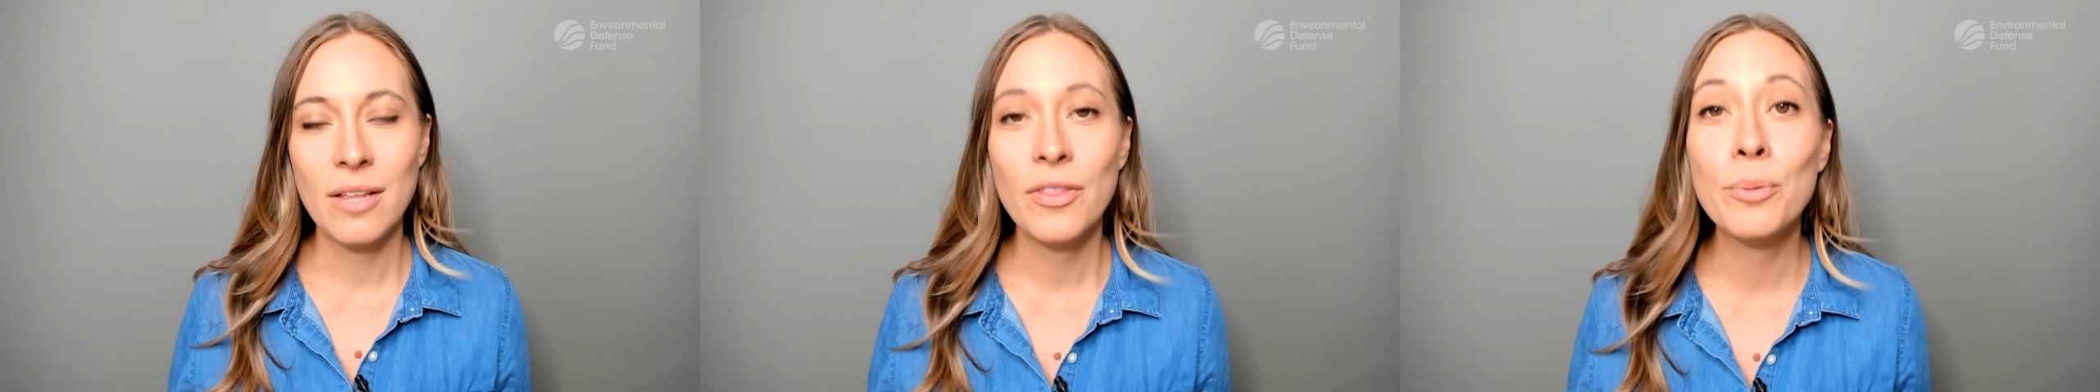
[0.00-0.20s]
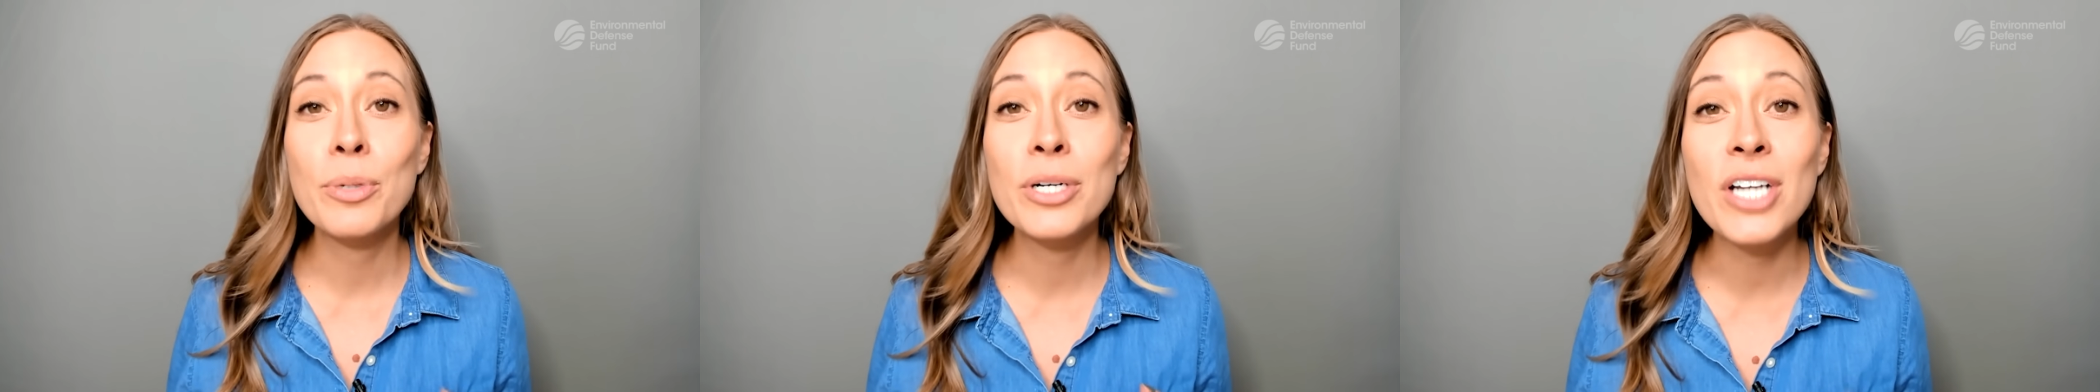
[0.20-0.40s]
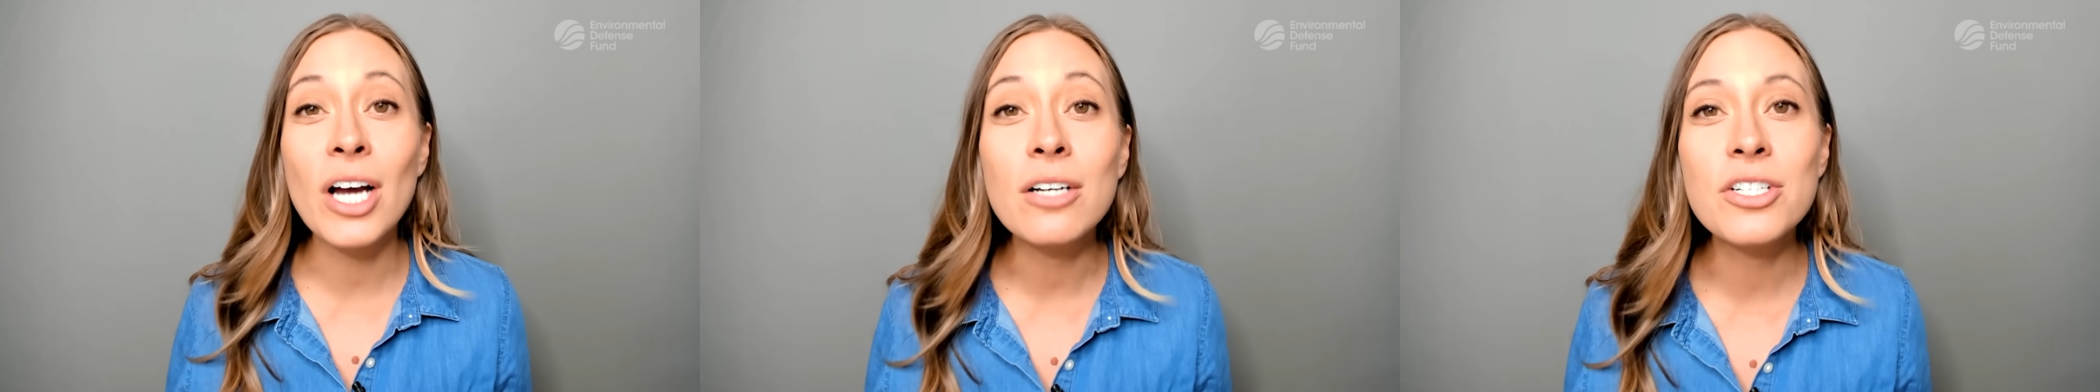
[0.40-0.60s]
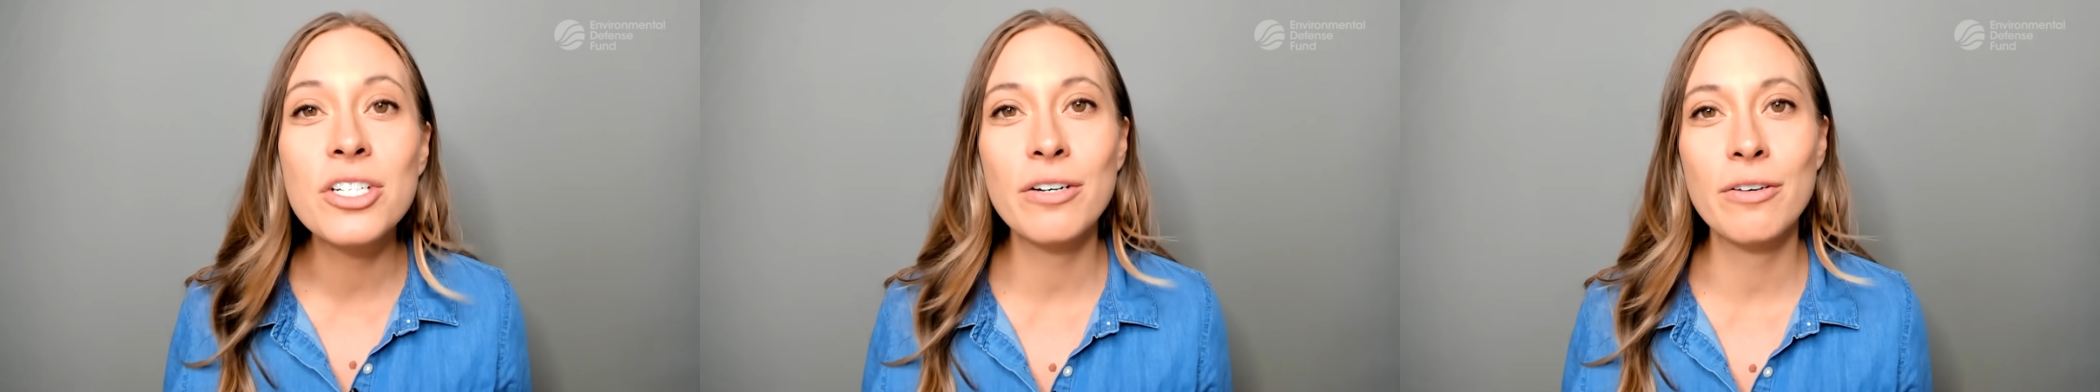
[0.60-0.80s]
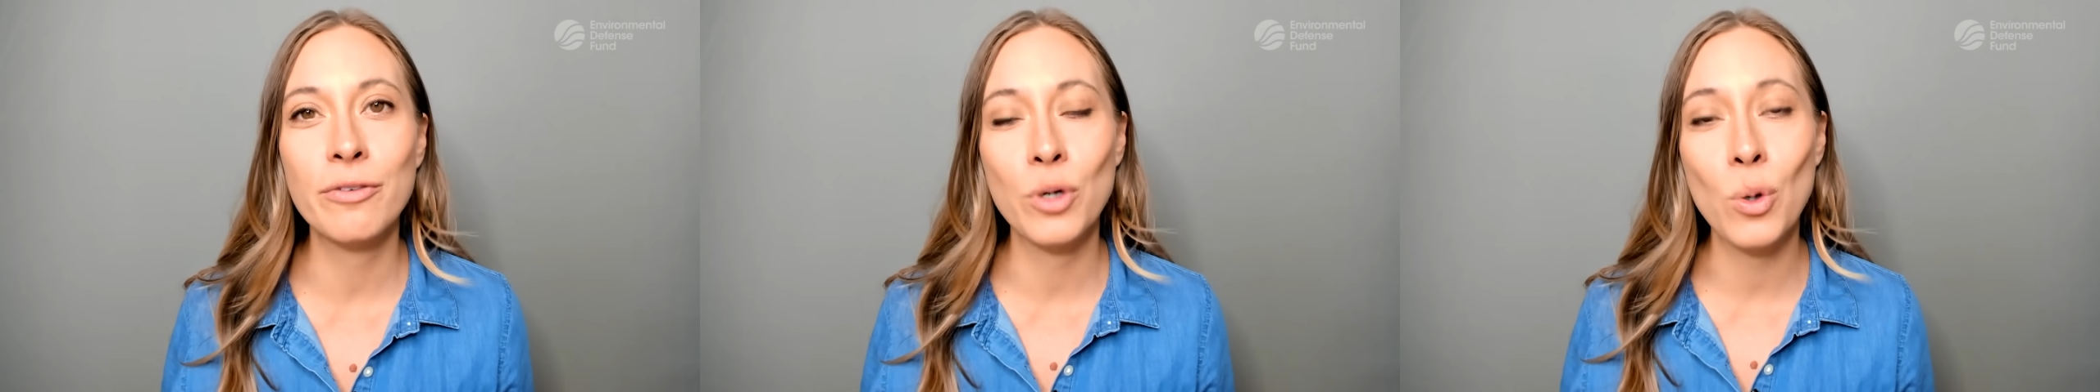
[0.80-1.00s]
the production
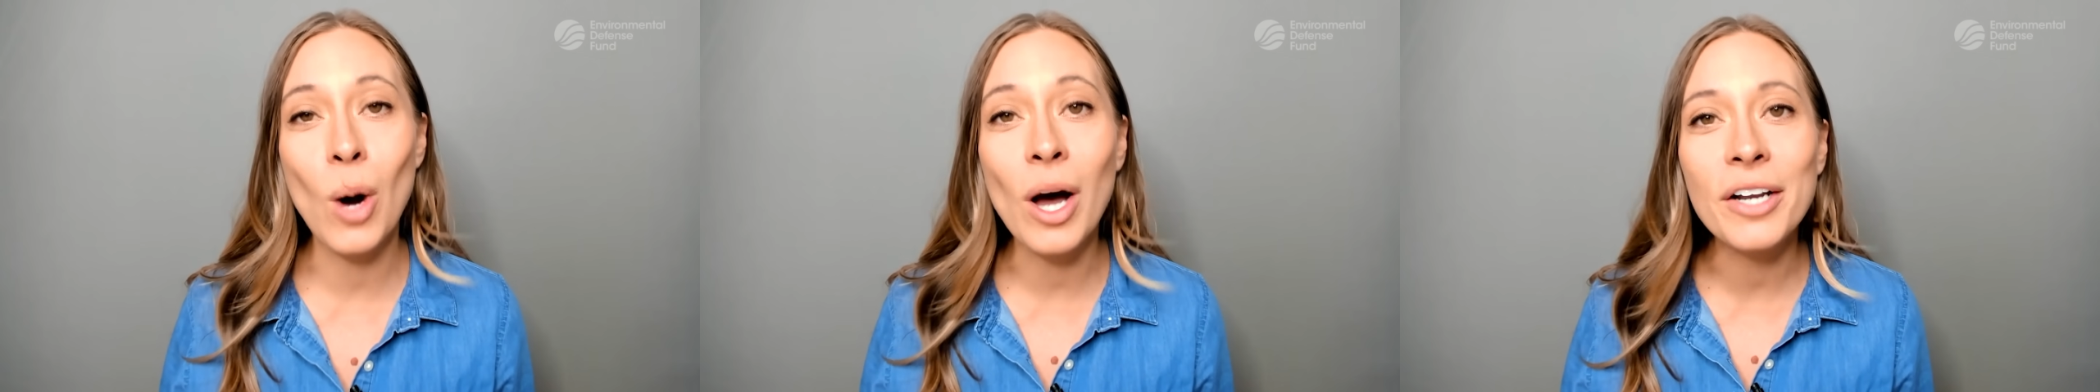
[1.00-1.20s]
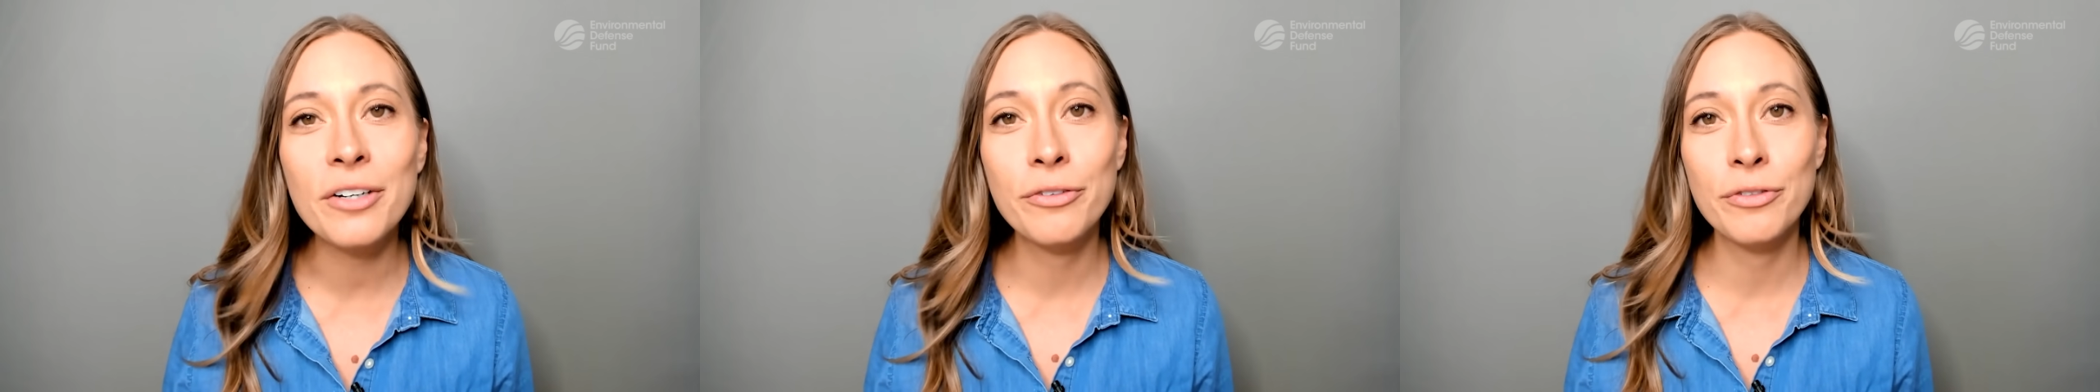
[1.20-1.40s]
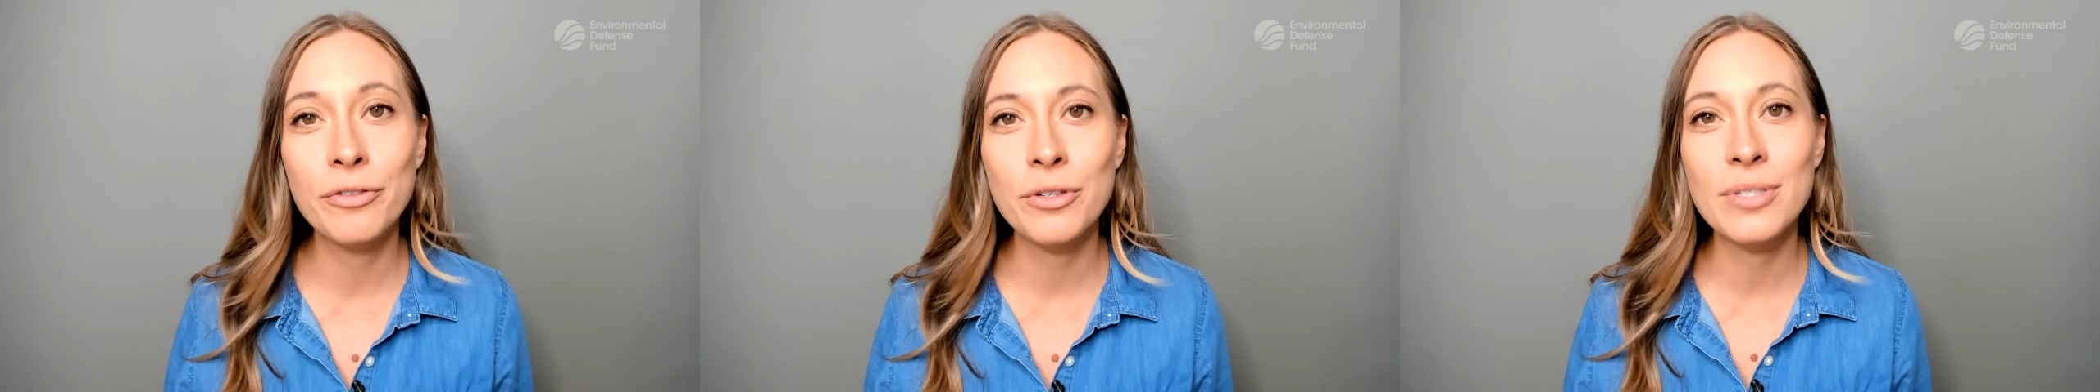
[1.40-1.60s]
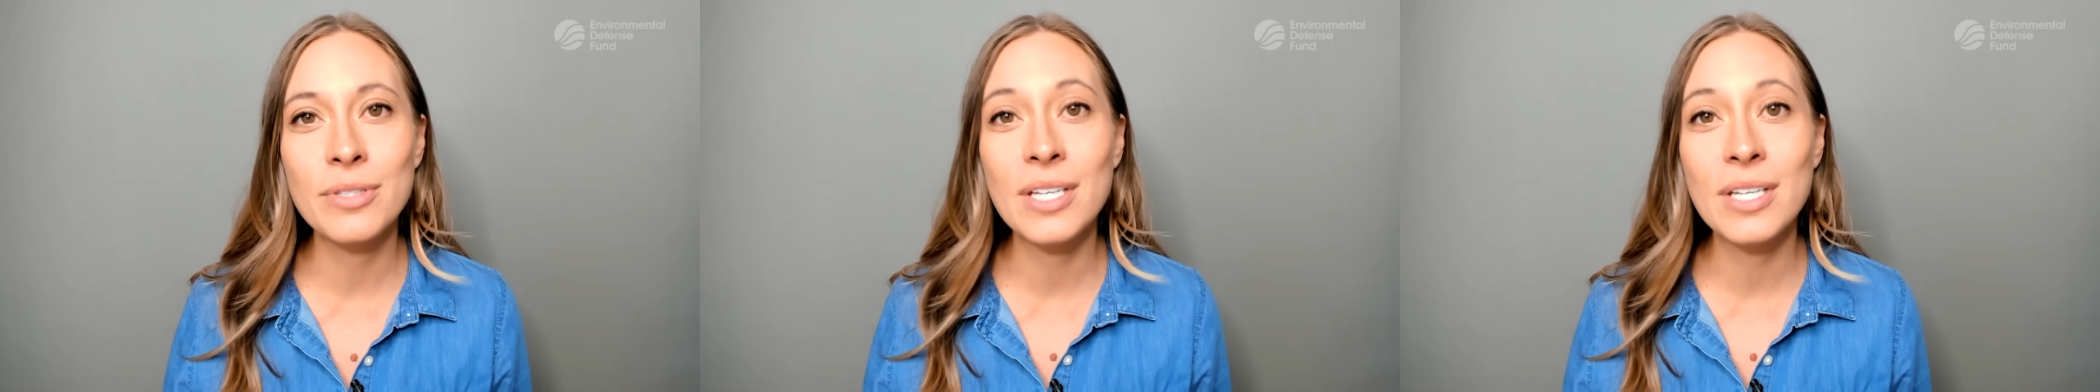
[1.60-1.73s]
of aquatic foods